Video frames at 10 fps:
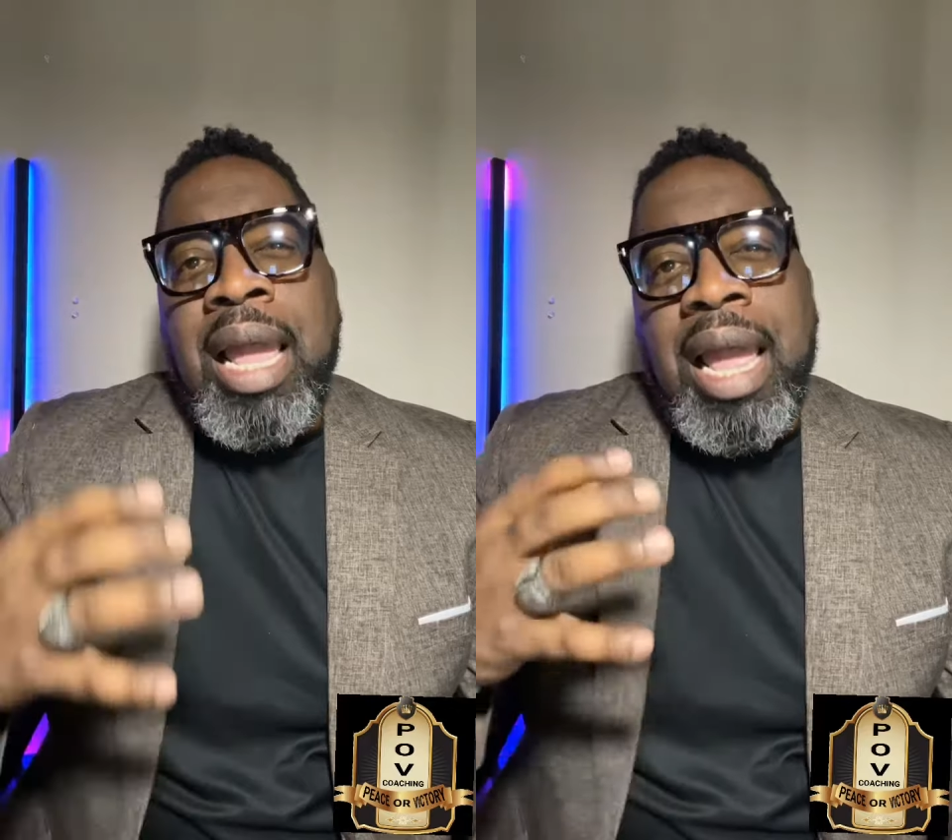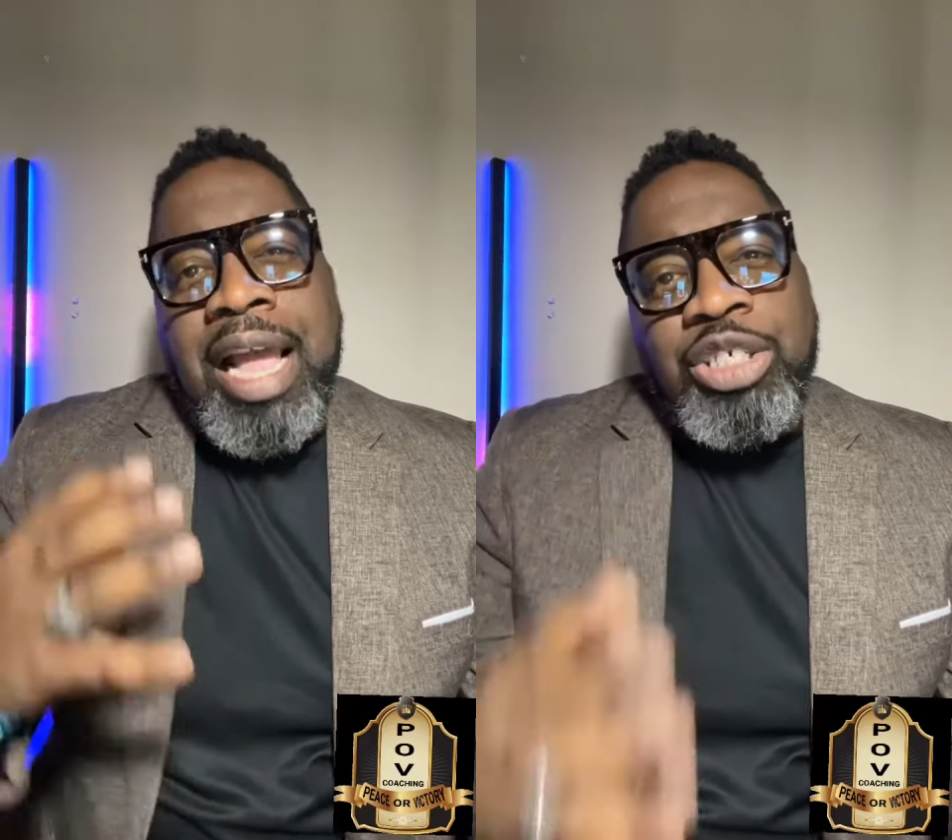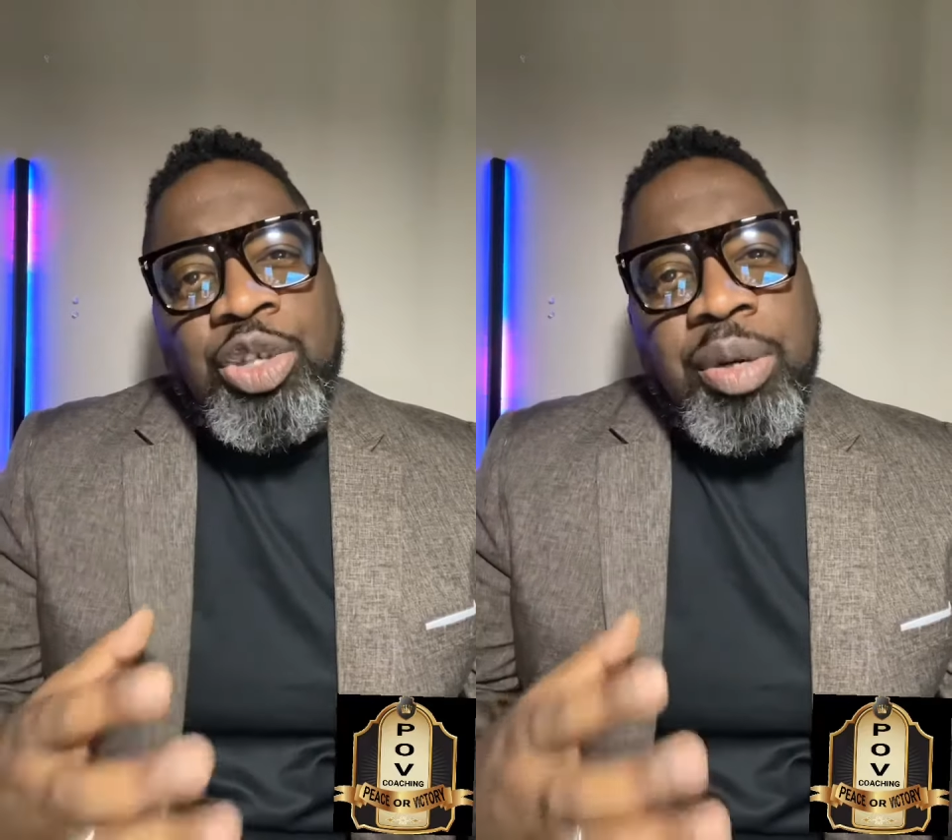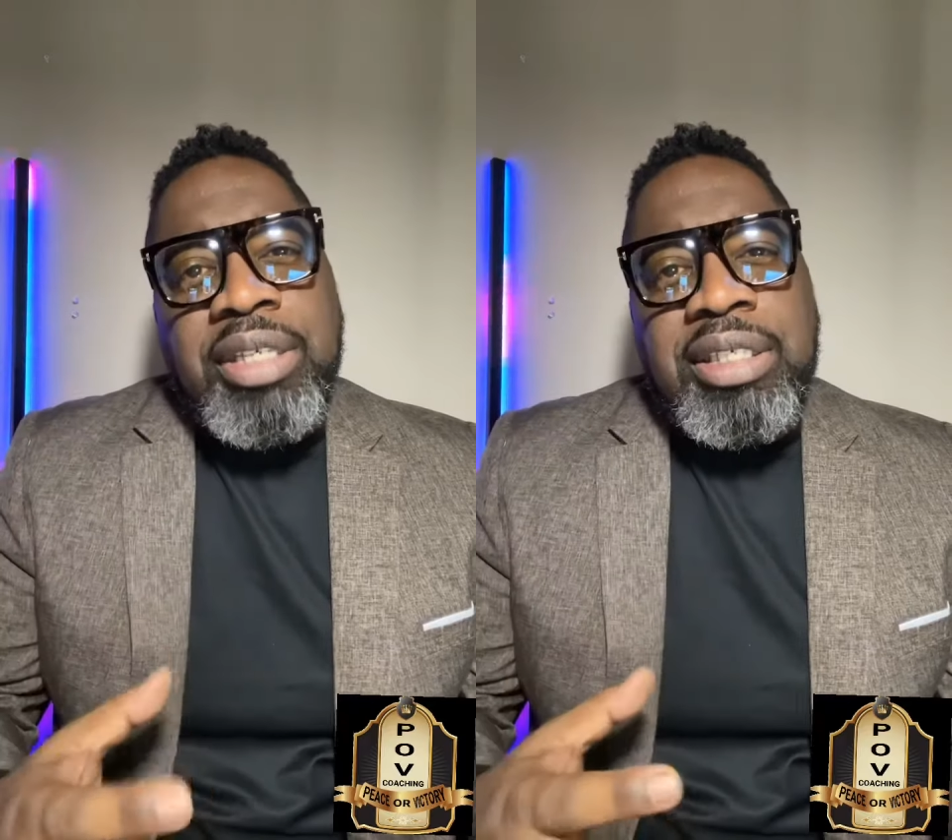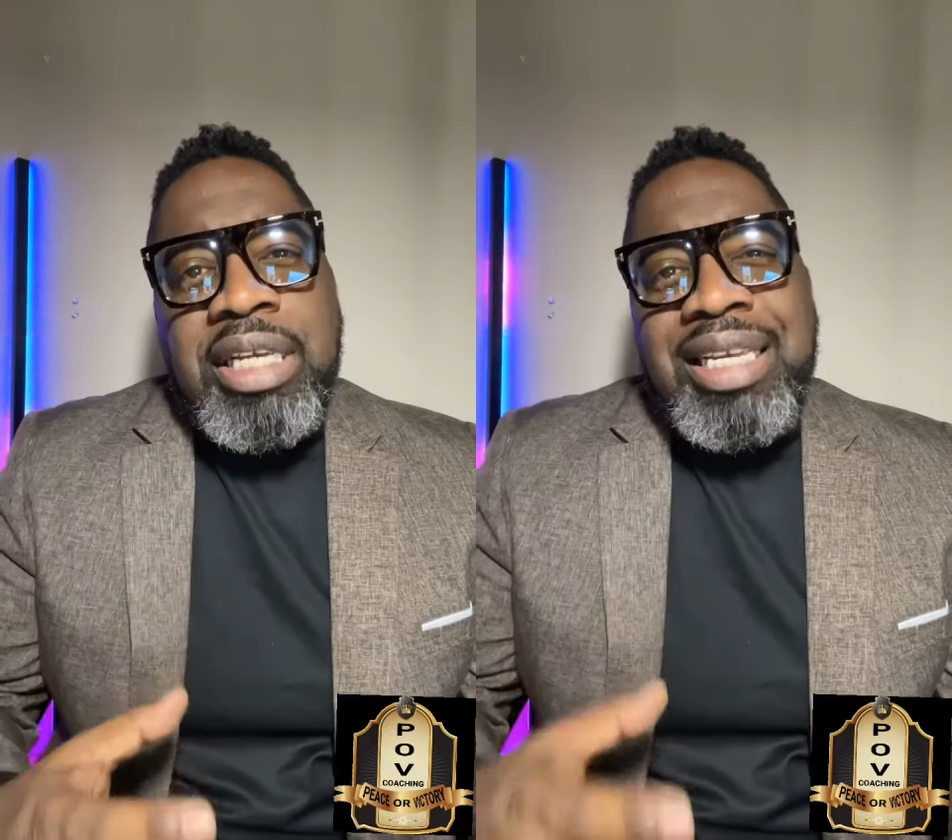As you can
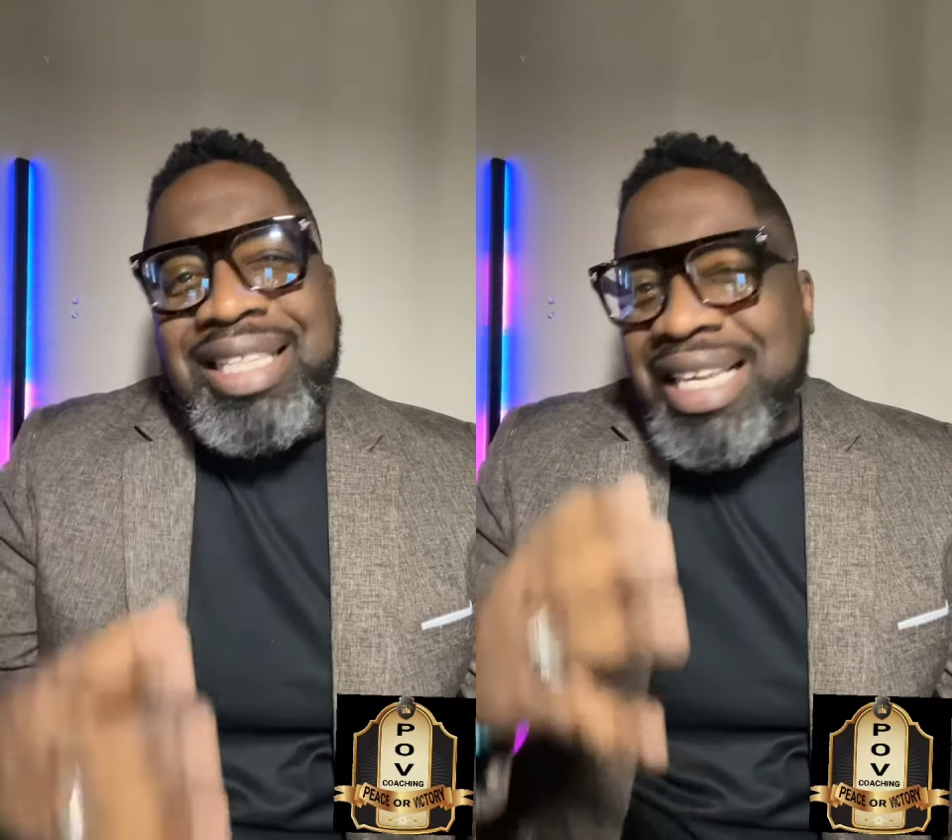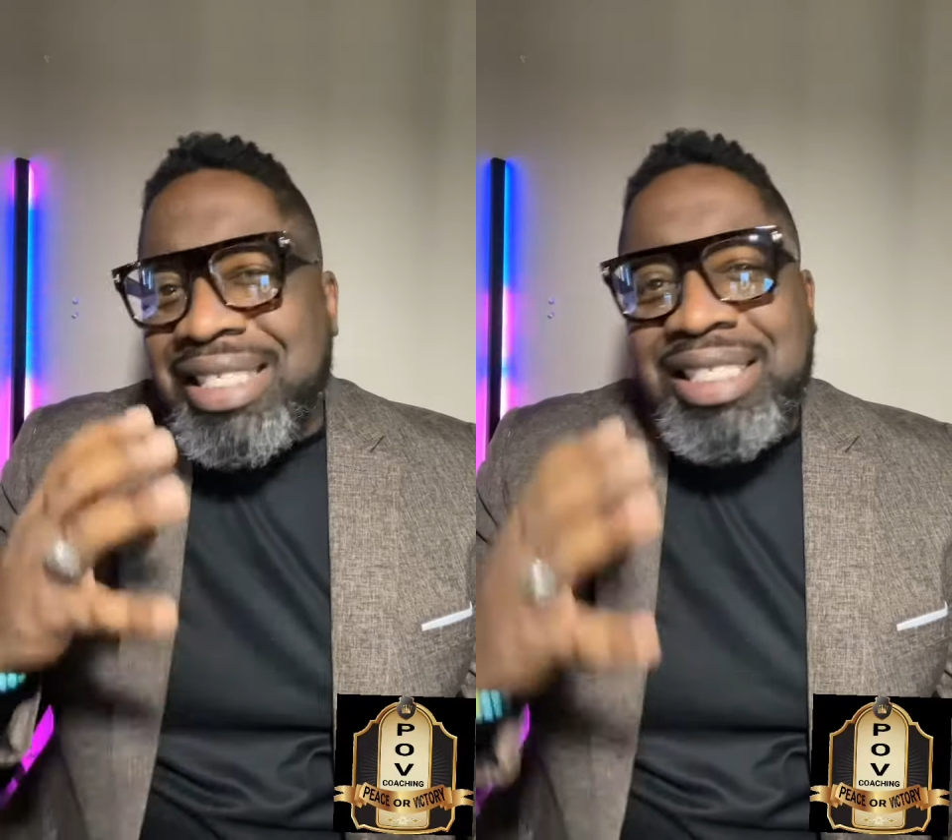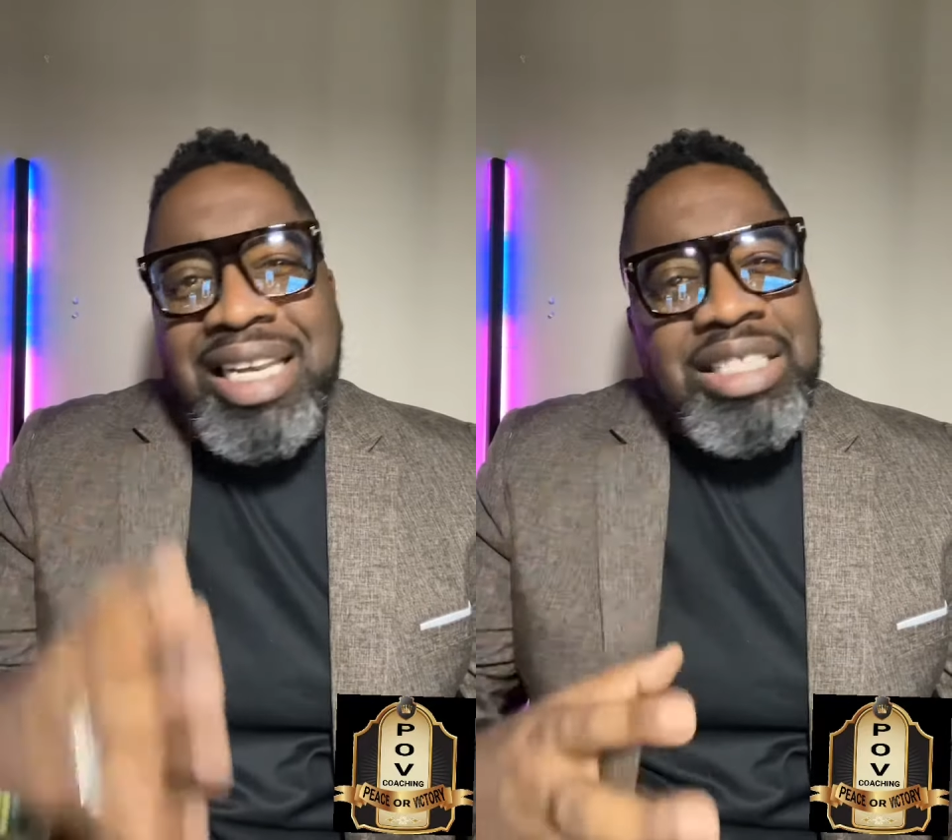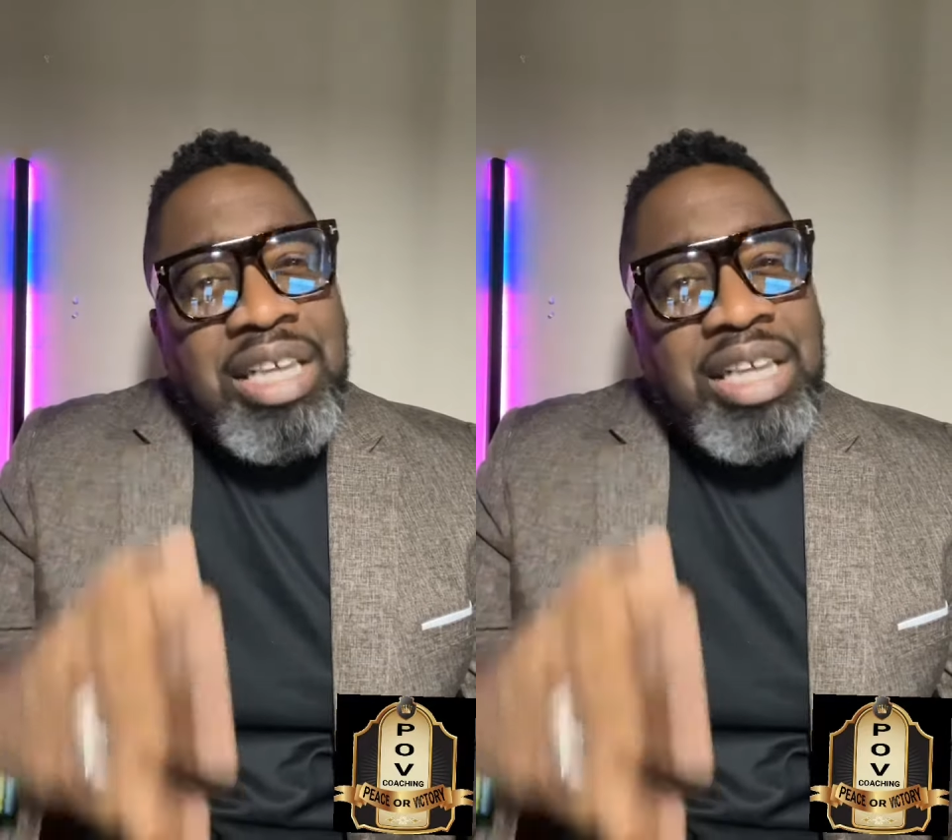see, these things